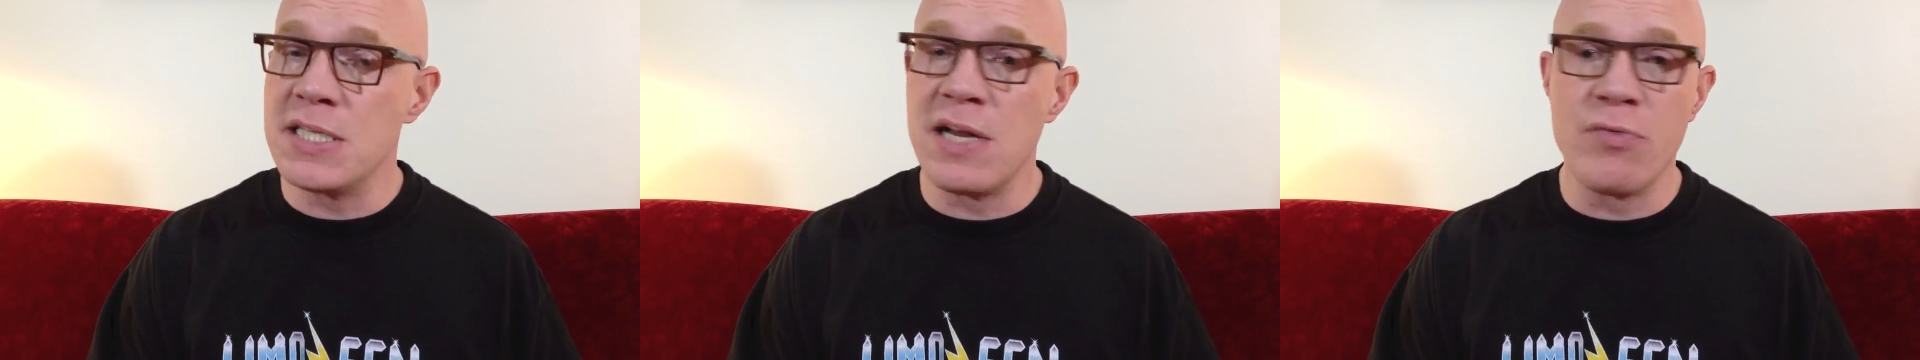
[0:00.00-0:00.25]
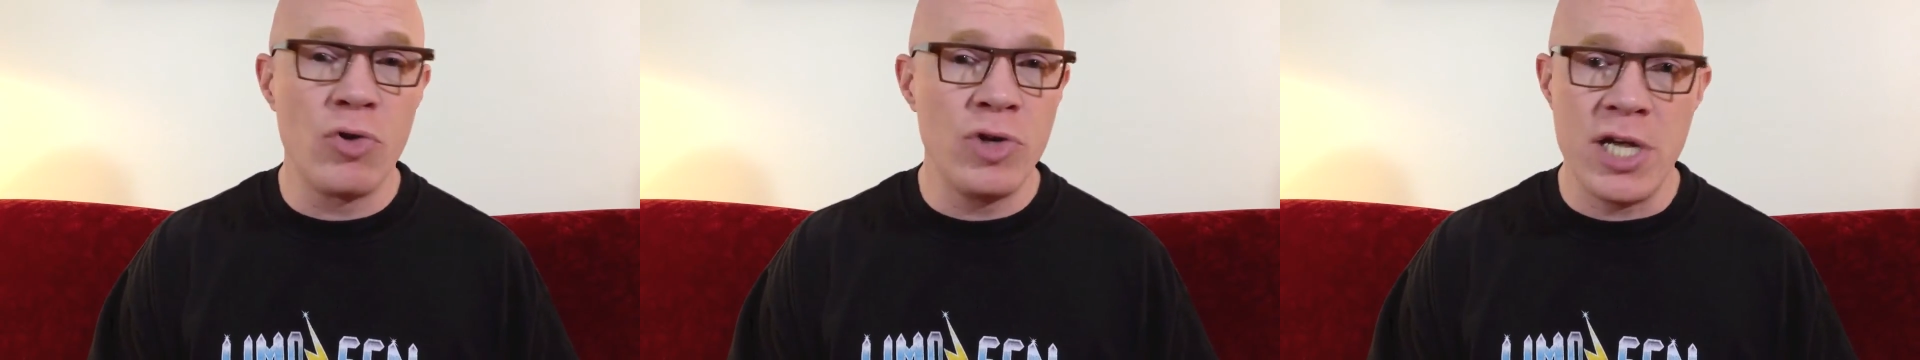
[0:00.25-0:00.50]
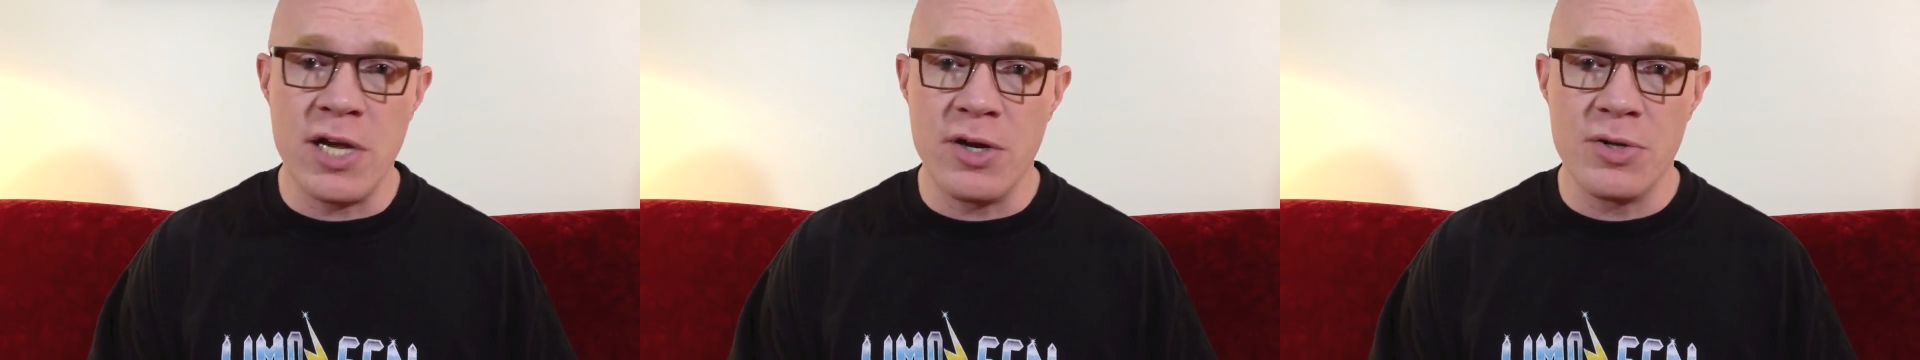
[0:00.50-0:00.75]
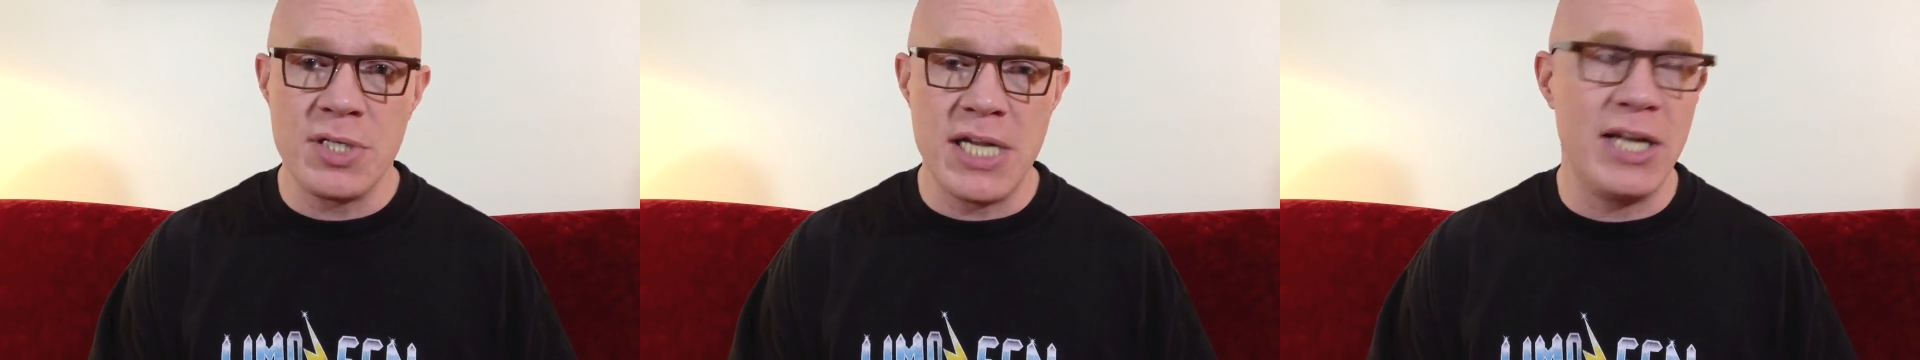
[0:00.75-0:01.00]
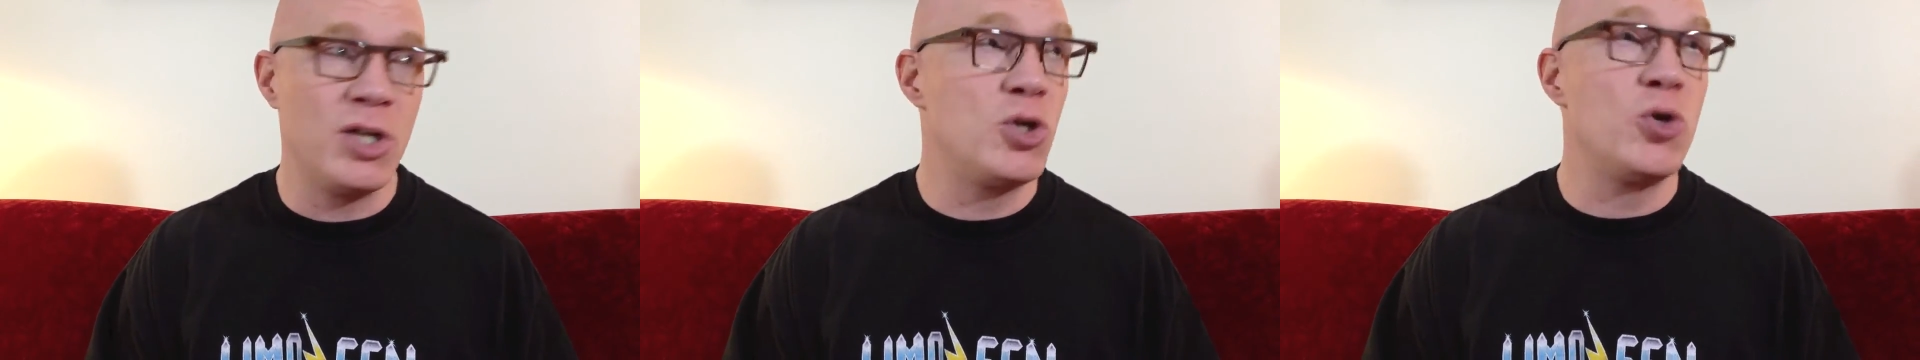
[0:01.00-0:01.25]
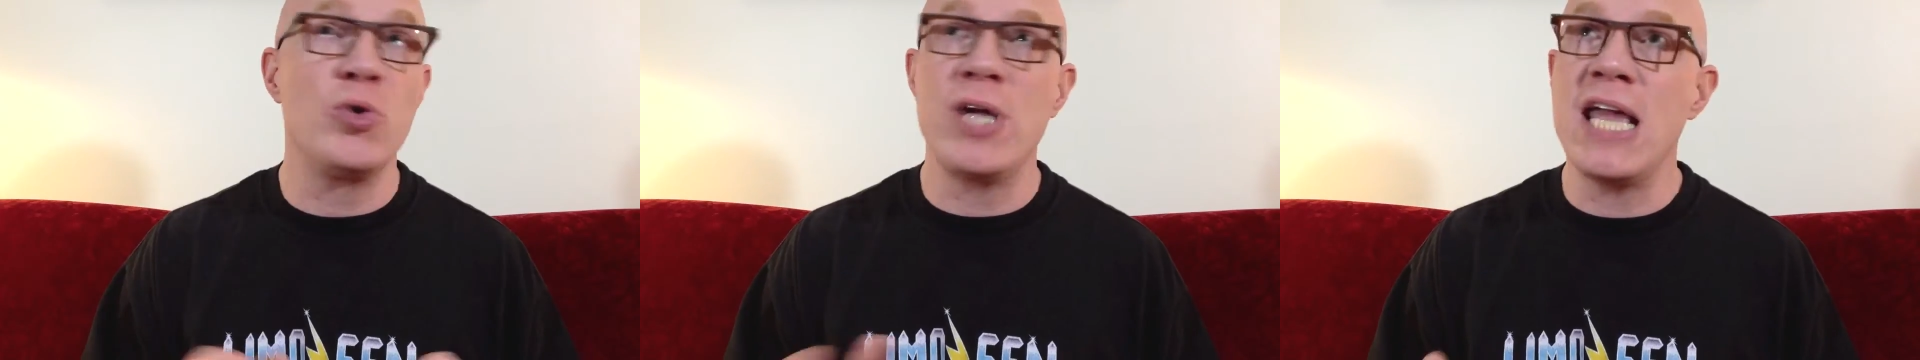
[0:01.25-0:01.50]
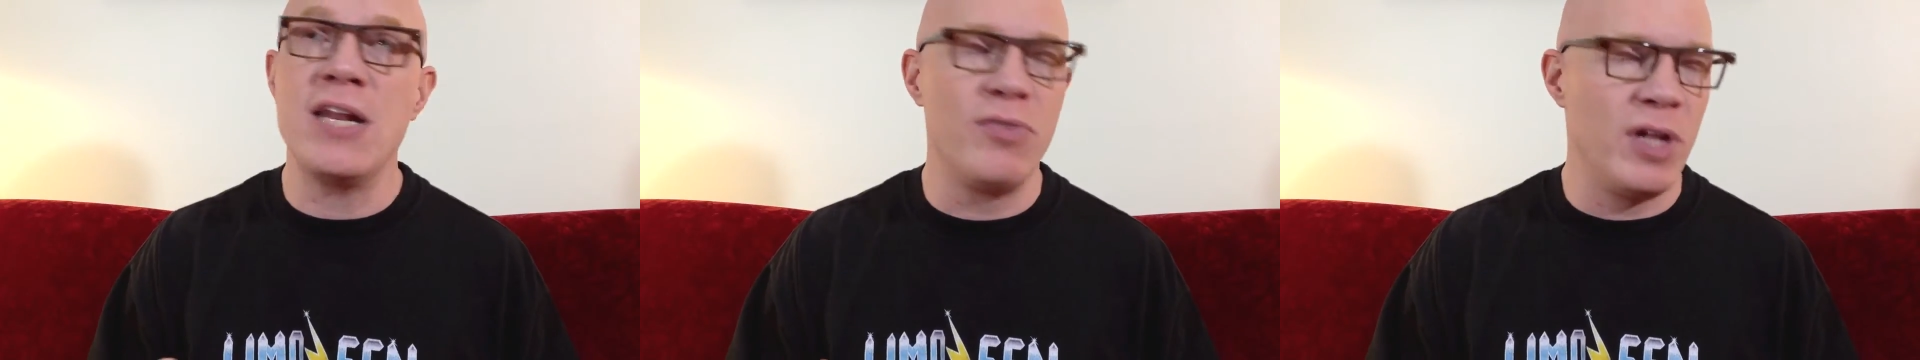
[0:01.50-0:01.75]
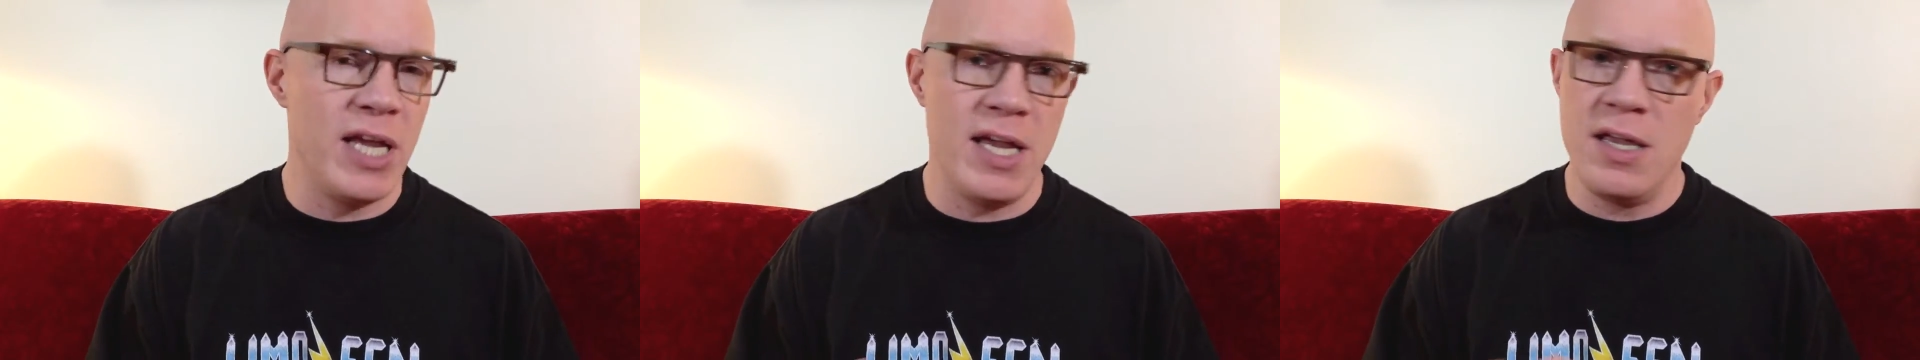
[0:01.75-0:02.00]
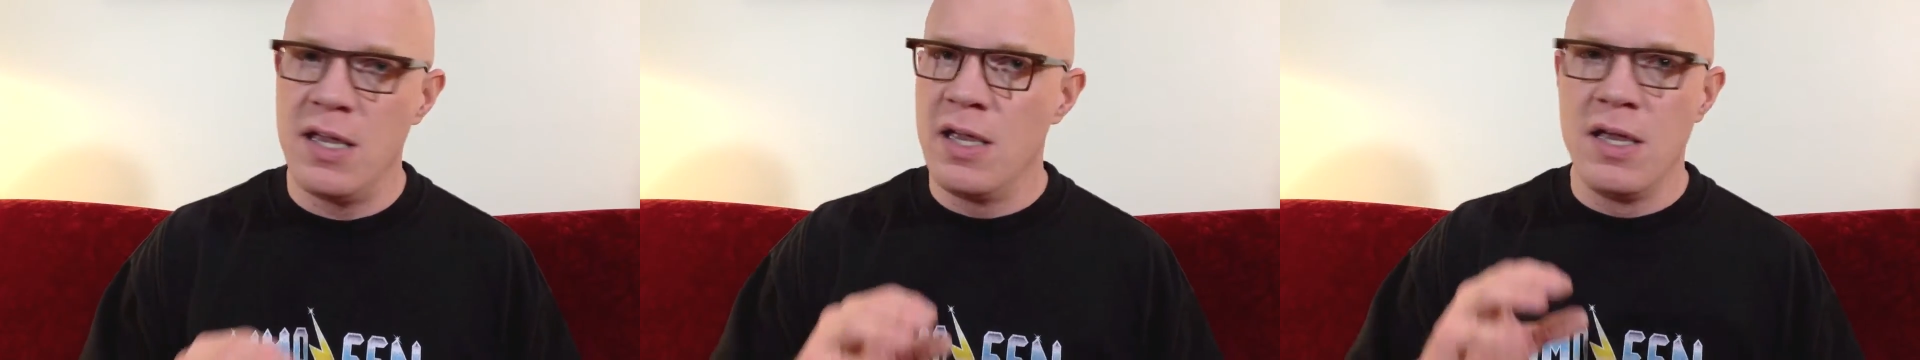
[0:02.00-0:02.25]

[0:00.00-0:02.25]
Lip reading: several years, and creatively,